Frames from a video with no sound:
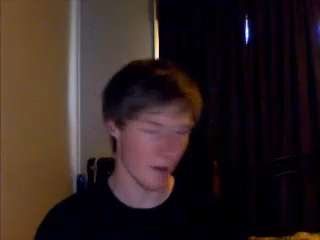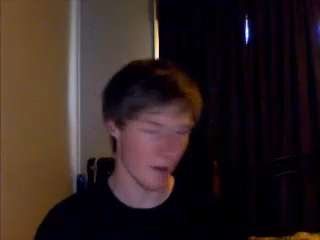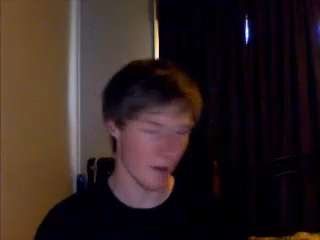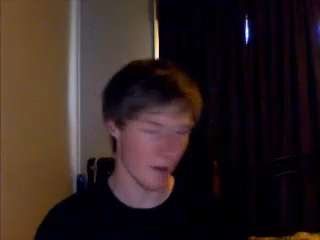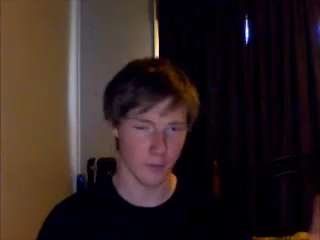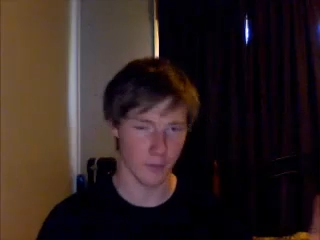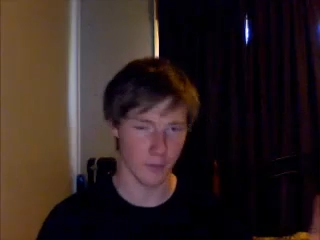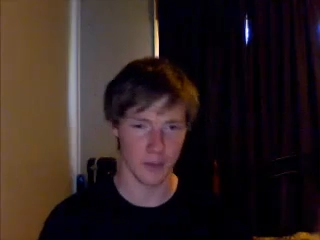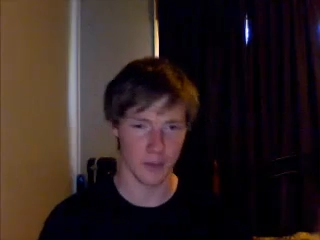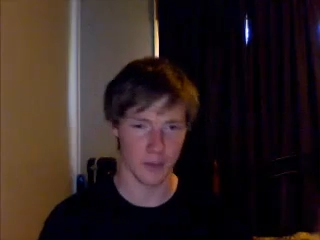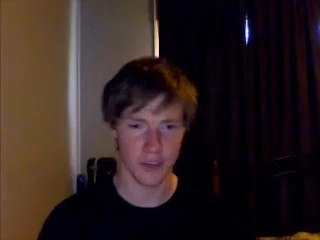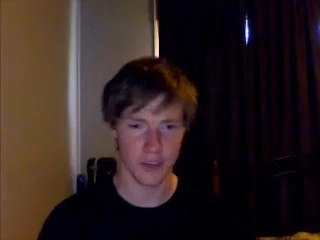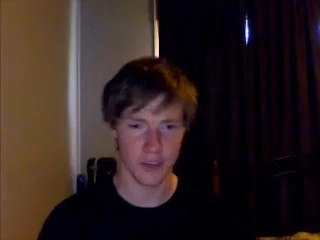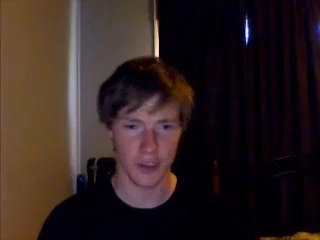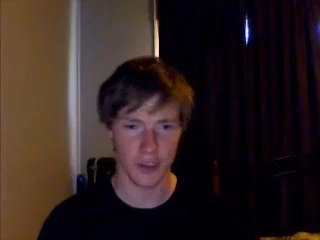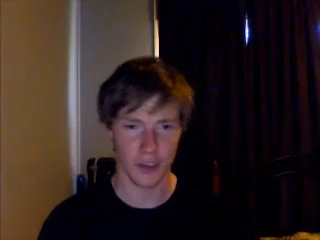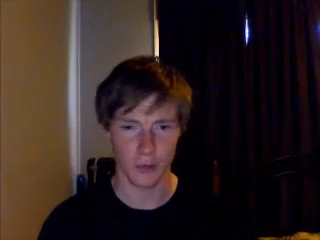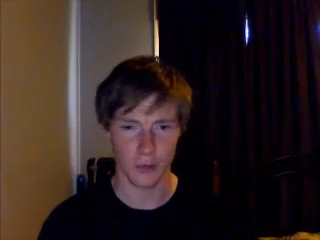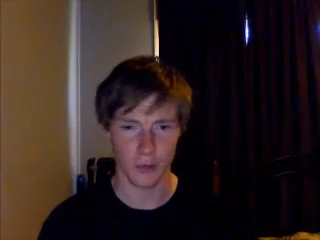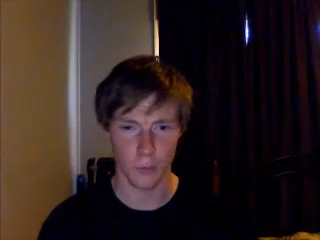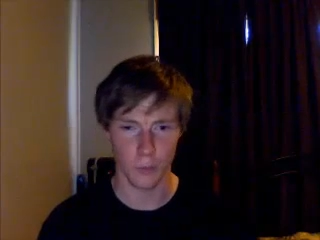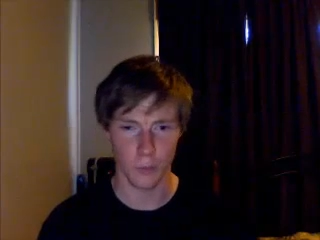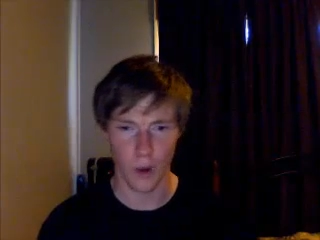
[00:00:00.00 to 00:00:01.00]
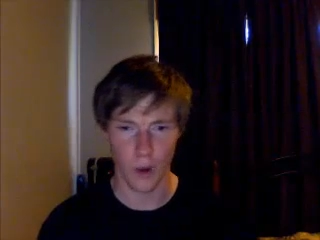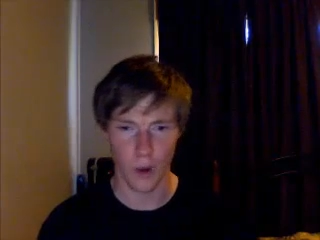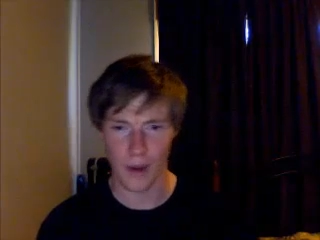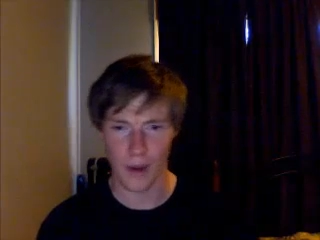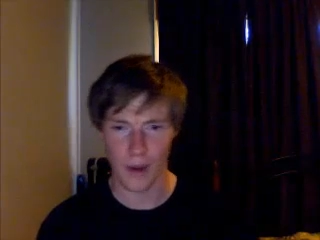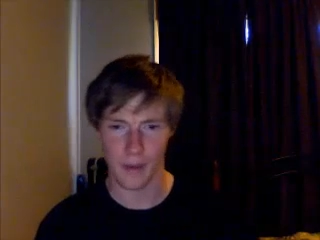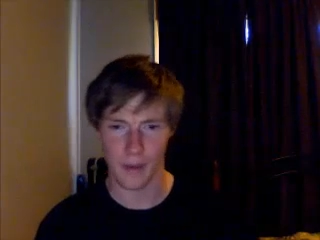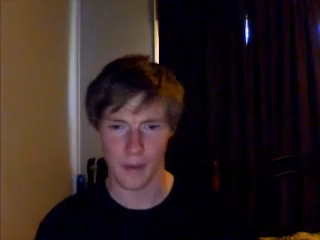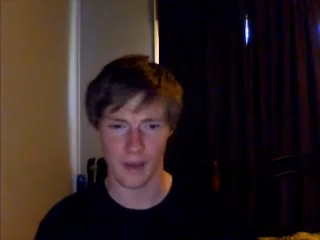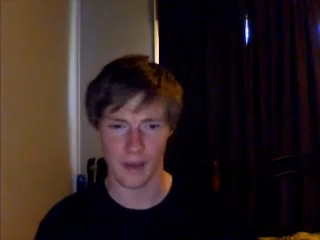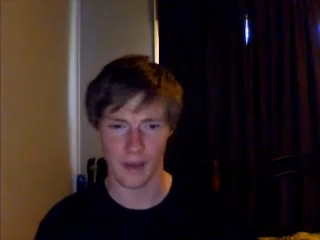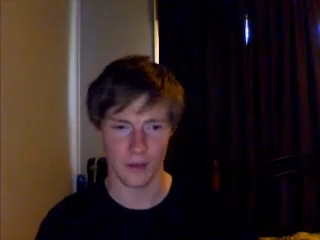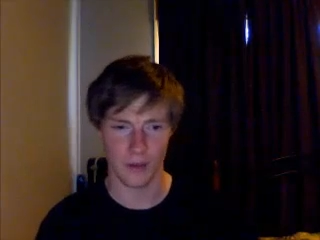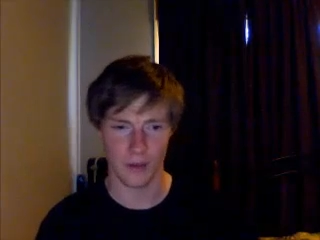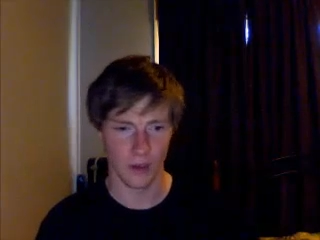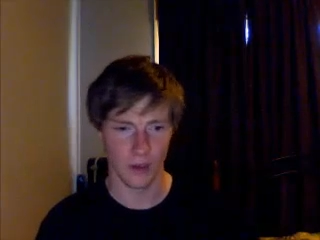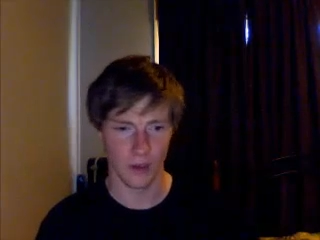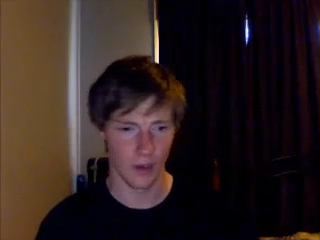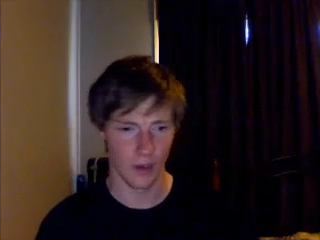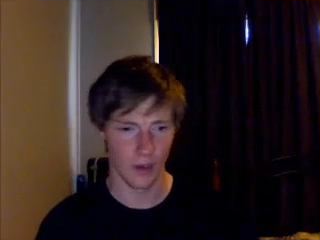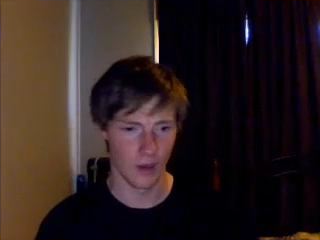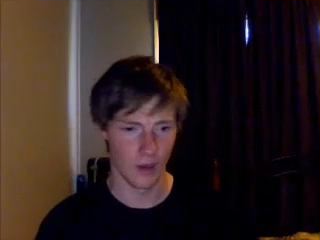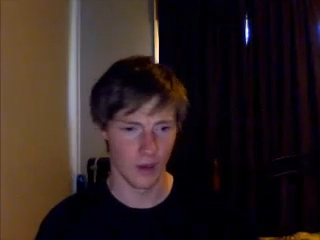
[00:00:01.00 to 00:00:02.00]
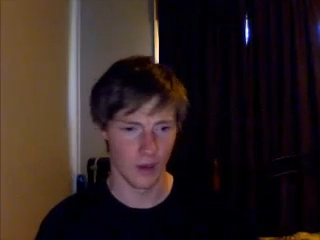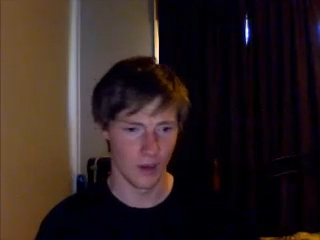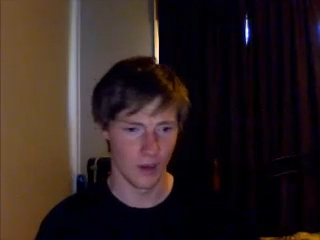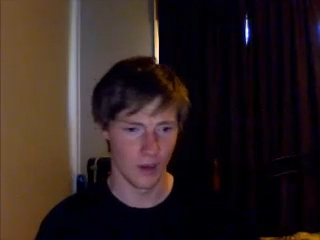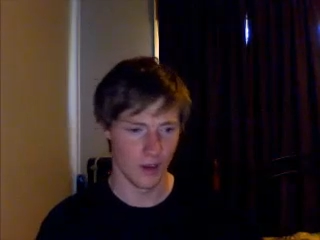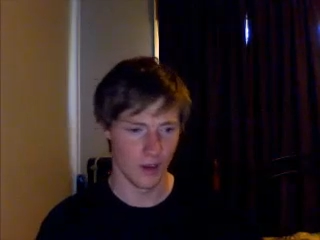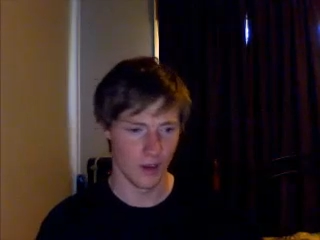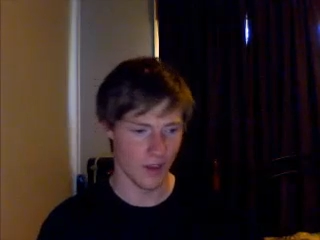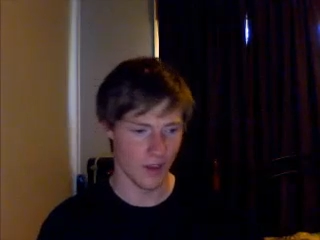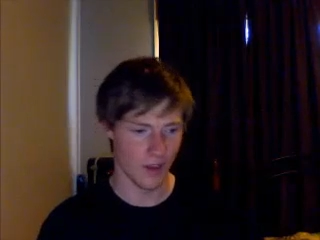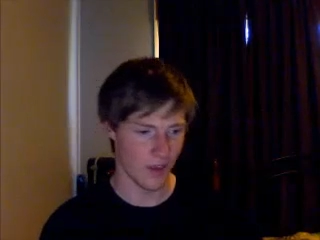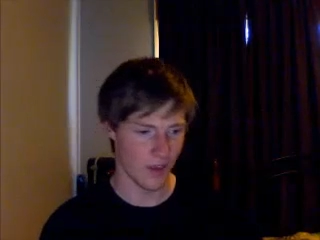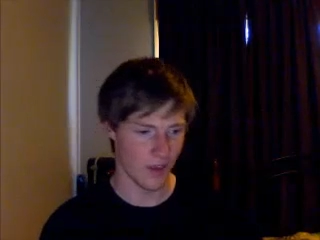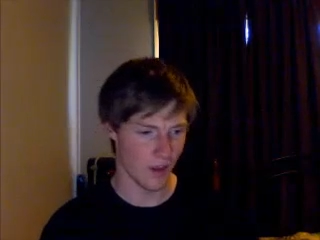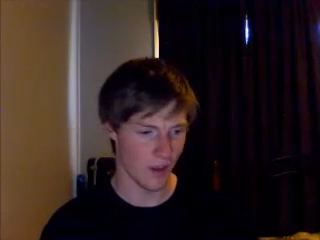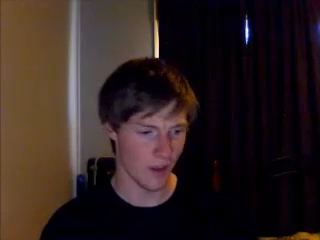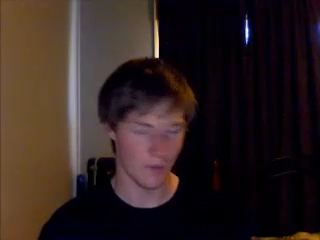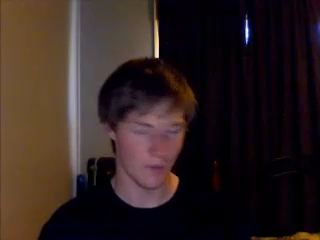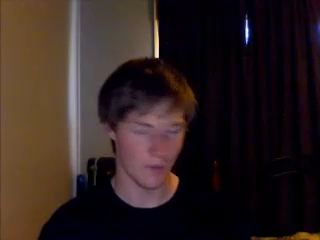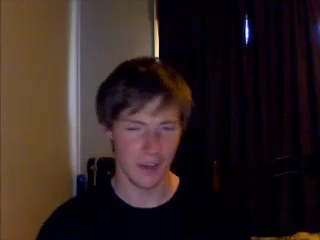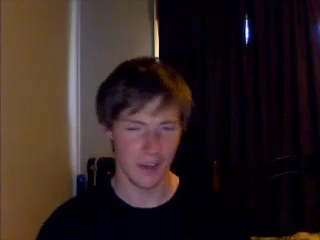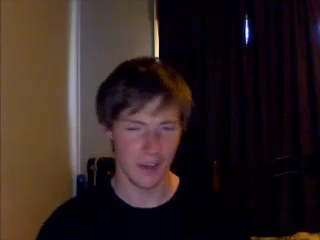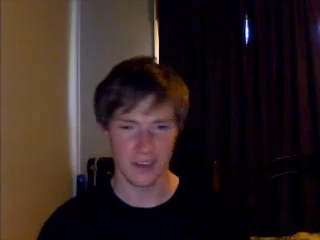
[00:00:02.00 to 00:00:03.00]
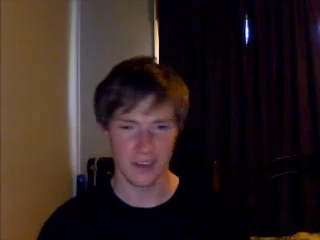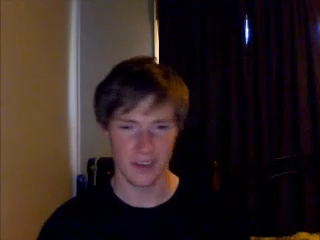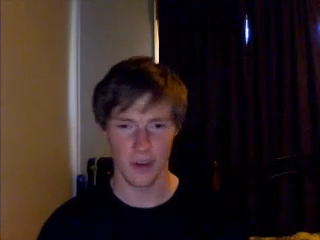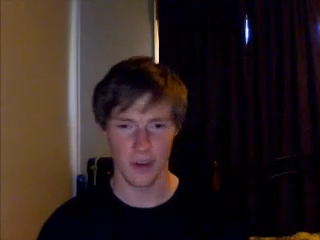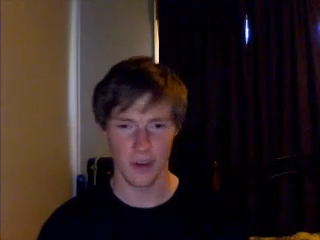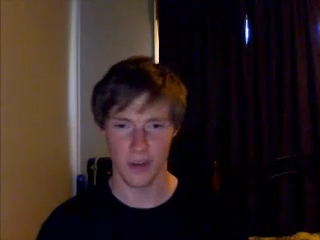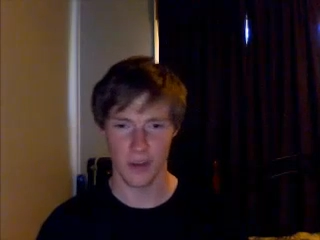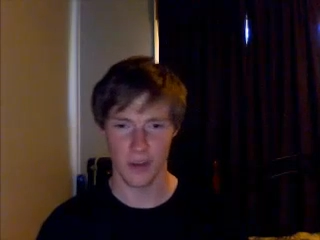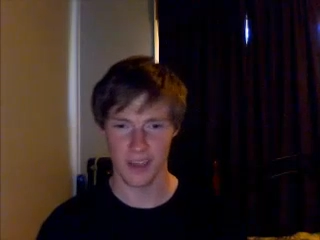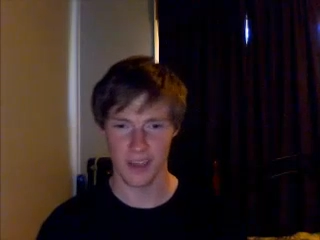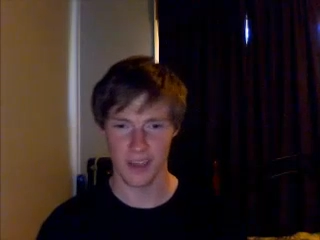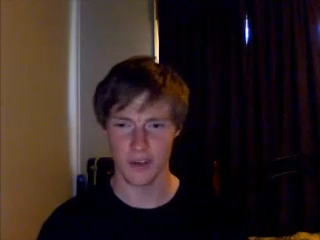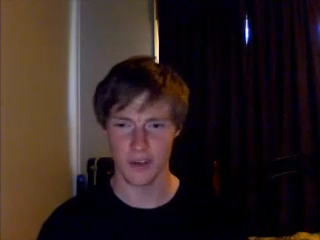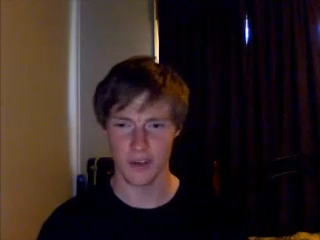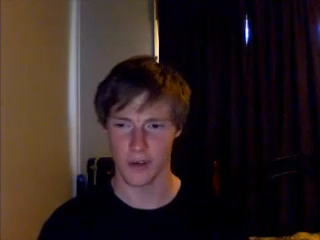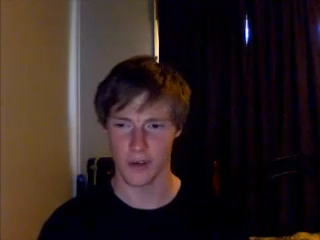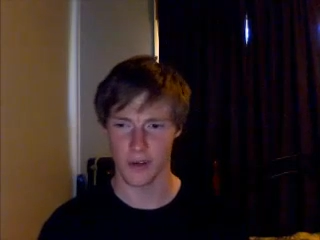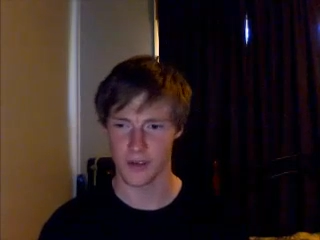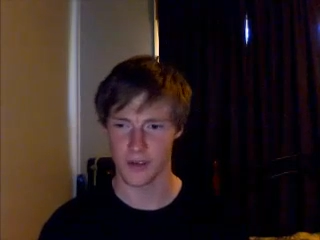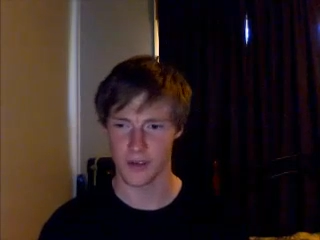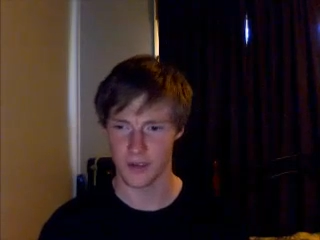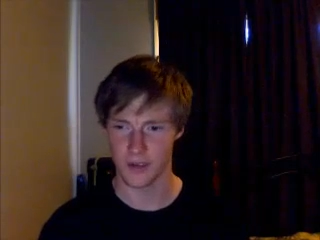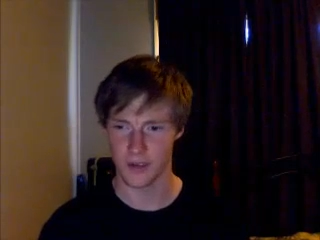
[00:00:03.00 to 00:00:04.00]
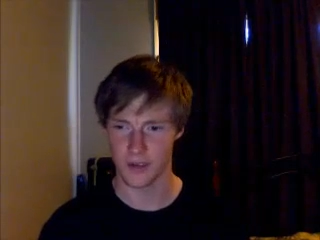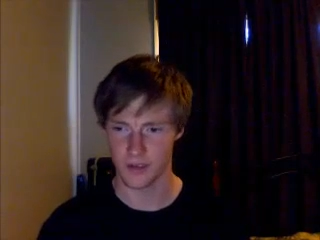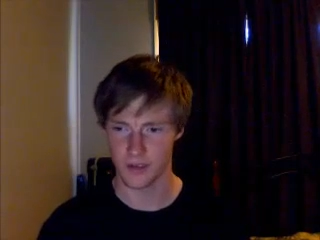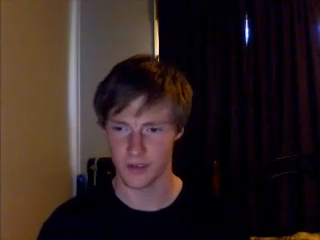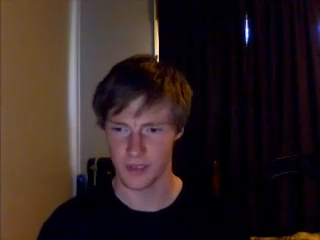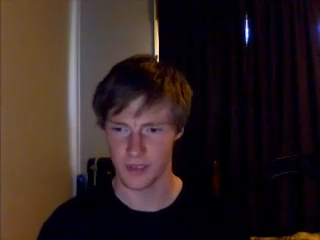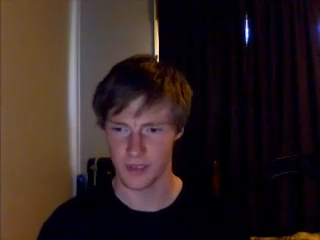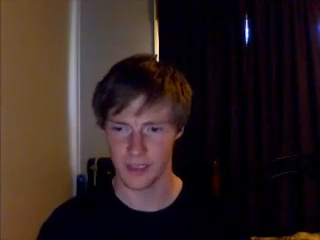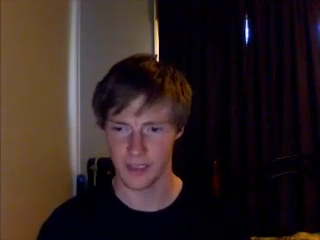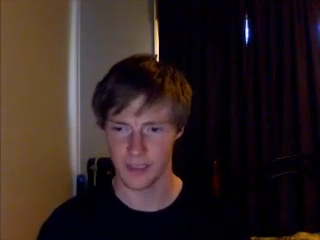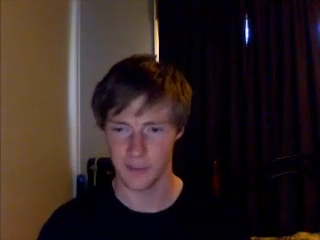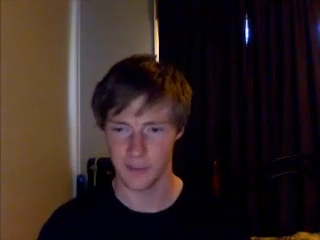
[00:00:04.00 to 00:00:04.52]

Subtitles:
Apart from the Shield Wyatt match, nothing has got my interest.